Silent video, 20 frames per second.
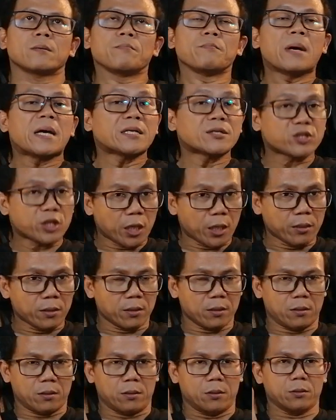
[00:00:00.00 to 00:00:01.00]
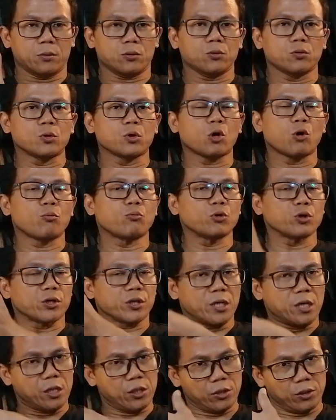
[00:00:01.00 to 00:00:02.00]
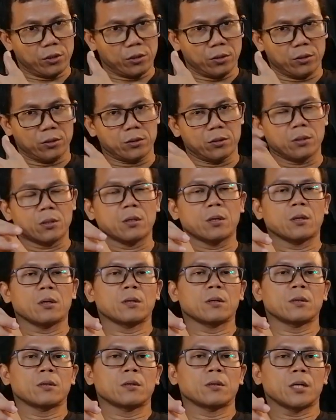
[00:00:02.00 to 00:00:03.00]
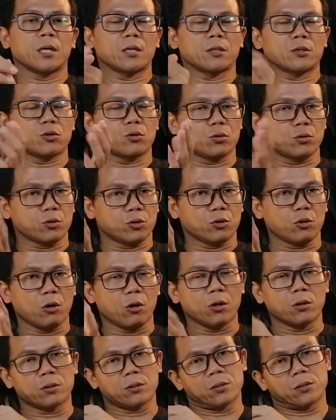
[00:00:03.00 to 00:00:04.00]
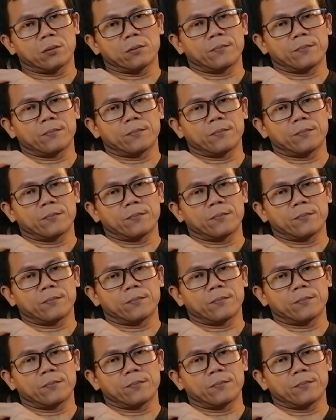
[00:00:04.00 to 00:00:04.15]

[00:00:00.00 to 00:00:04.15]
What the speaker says: main channel to the communications and so on,